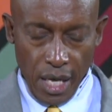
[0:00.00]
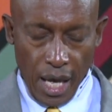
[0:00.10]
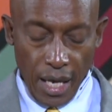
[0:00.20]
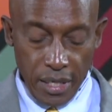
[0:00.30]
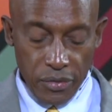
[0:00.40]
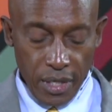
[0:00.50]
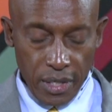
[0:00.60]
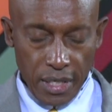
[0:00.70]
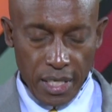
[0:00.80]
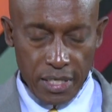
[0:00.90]
anything
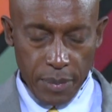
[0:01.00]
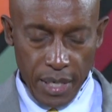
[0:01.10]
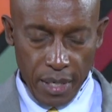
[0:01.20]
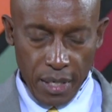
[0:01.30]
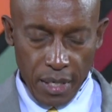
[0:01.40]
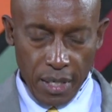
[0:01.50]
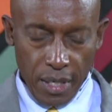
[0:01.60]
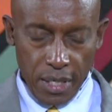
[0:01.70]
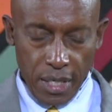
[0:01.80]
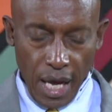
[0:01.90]
that has been
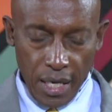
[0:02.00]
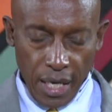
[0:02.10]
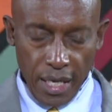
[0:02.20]
done,